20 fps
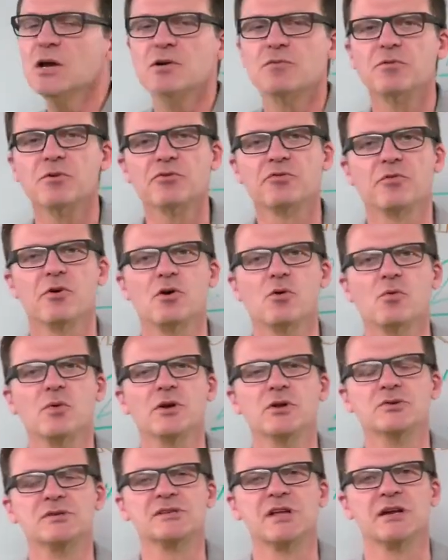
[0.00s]
First of all,
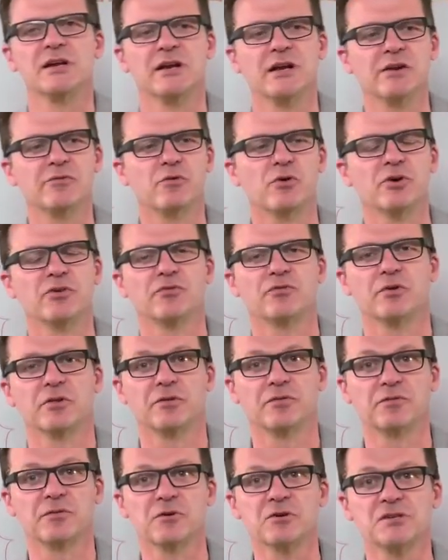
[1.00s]
when you send an invoice for the
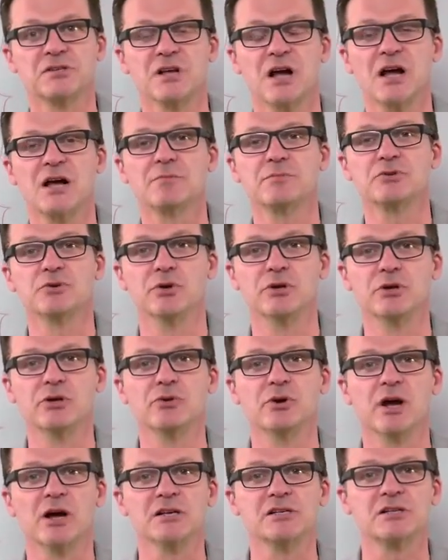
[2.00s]
first time to a
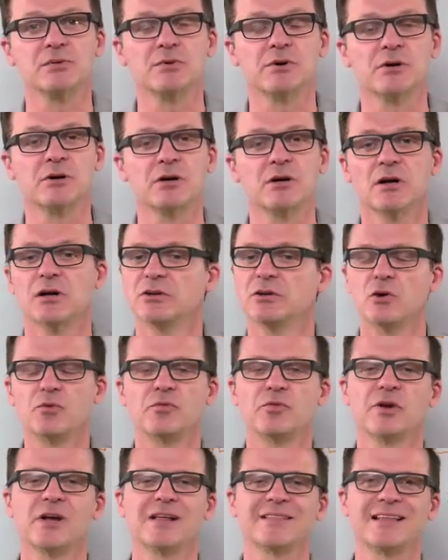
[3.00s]
new customer, don't
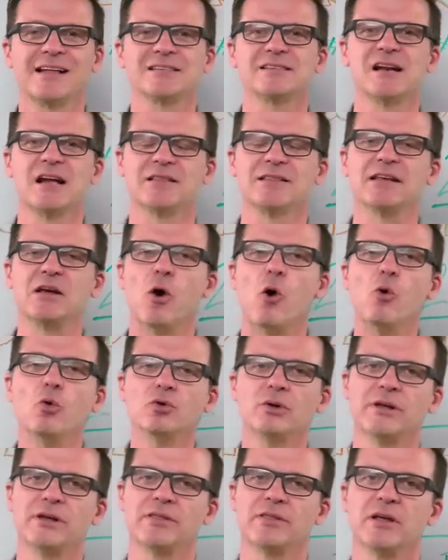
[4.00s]
forget that's not the
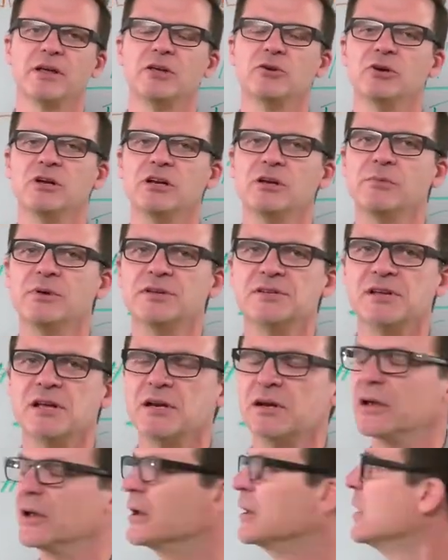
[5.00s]
only thing you need to be
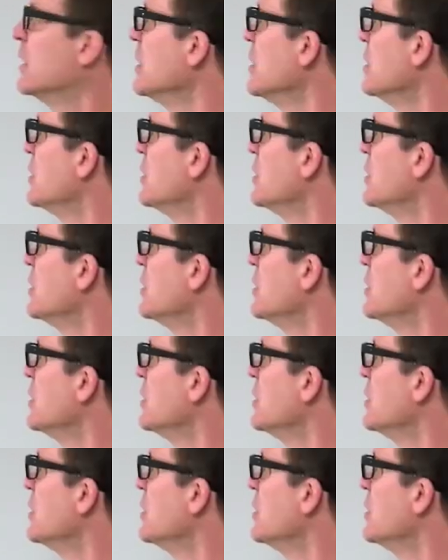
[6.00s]
sending.